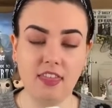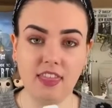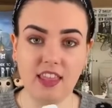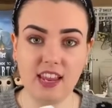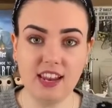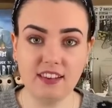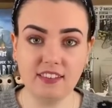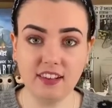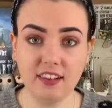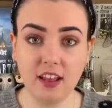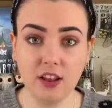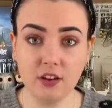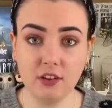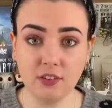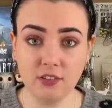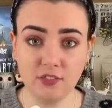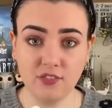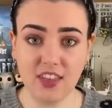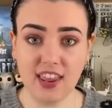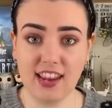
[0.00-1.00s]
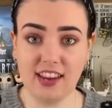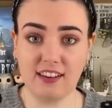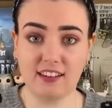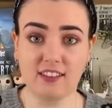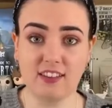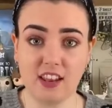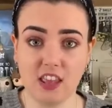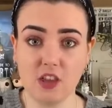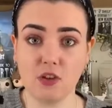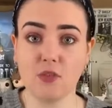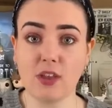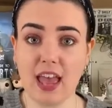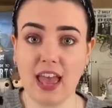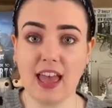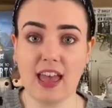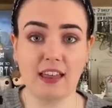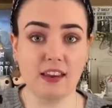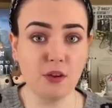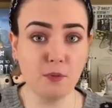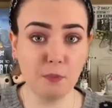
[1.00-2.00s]
These are those things that you
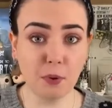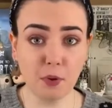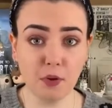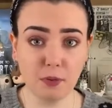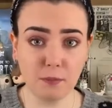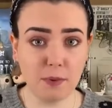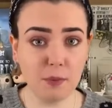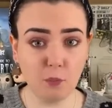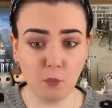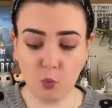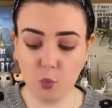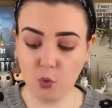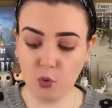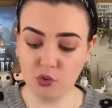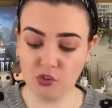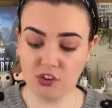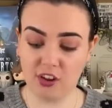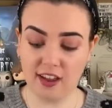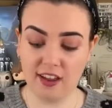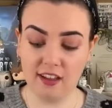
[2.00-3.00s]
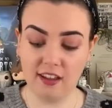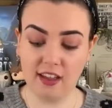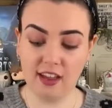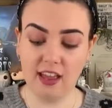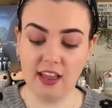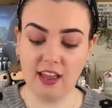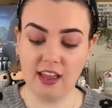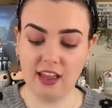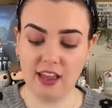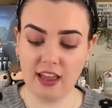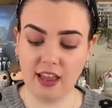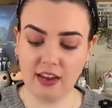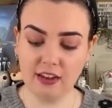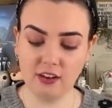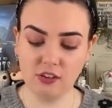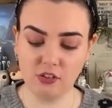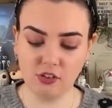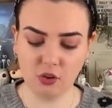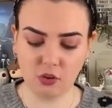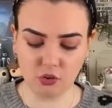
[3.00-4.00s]
get, you put them in water and
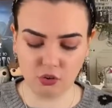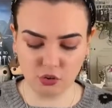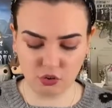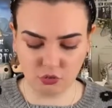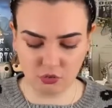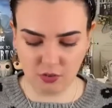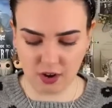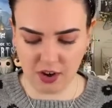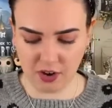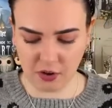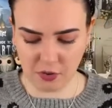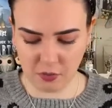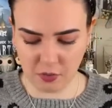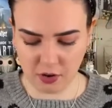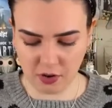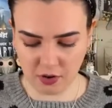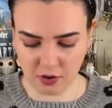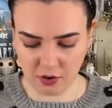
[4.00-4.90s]
the socks grow.